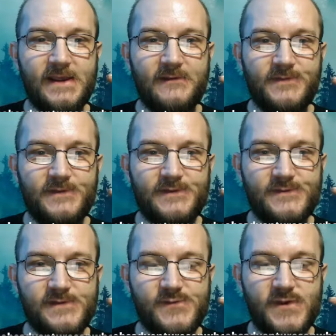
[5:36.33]
have the
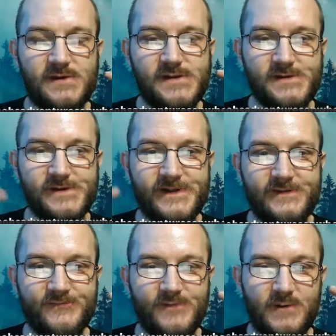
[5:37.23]
StreamYard
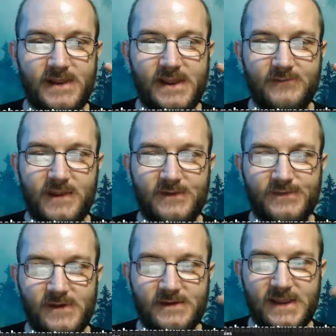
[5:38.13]
underneath for when I have
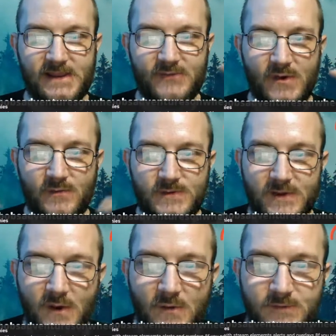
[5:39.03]
guests on and have
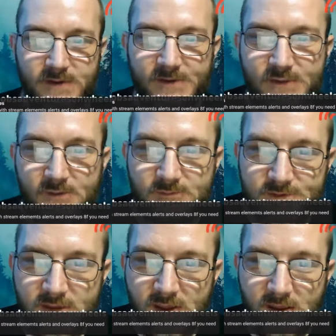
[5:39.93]
OBS over
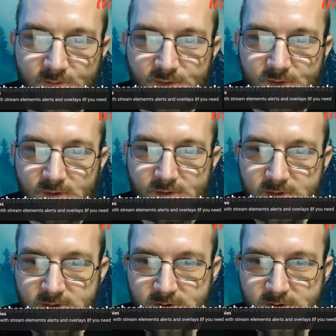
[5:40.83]
the top. So